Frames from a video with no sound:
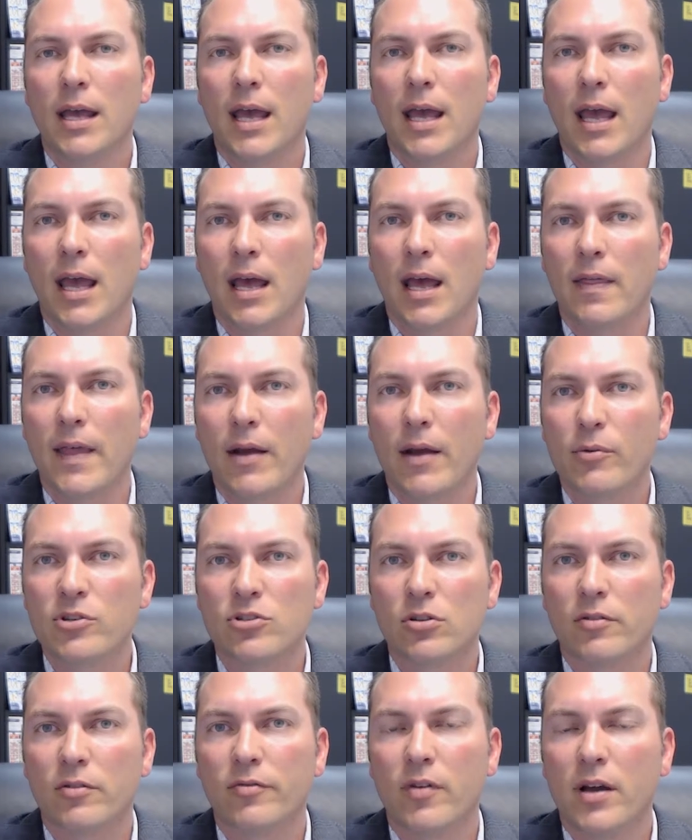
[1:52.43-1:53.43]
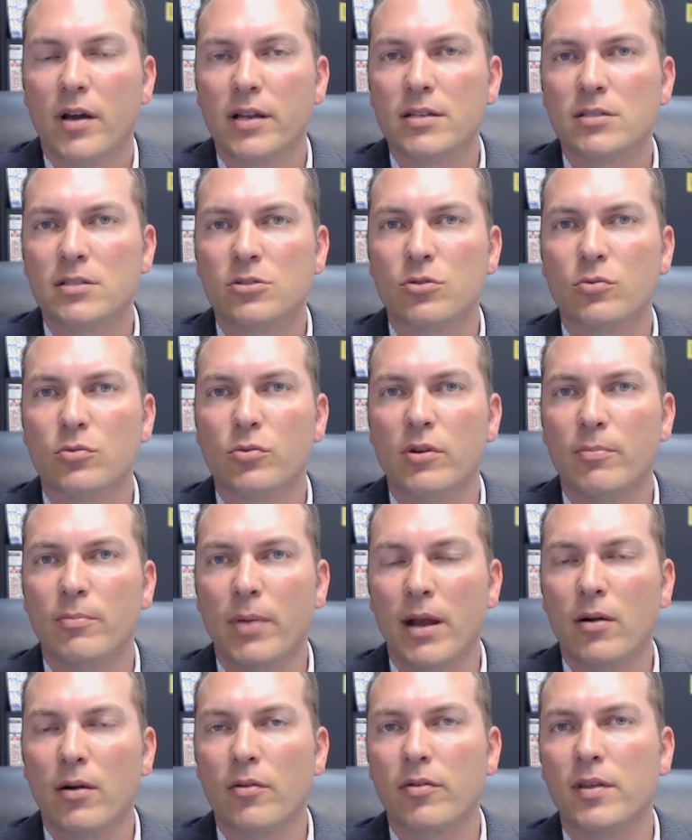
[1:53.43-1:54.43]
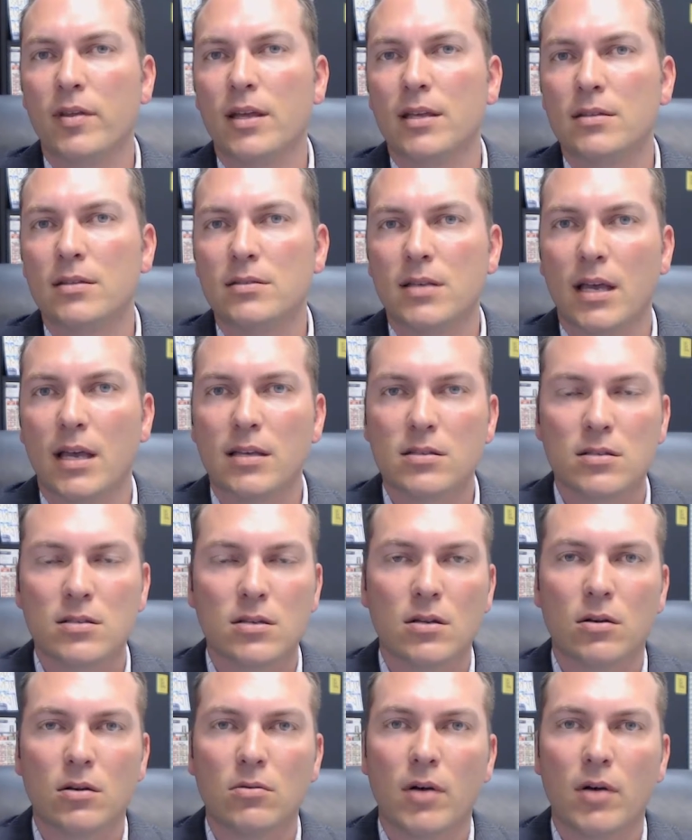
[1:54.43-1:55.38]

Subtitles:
And that reserve fund is to repair things as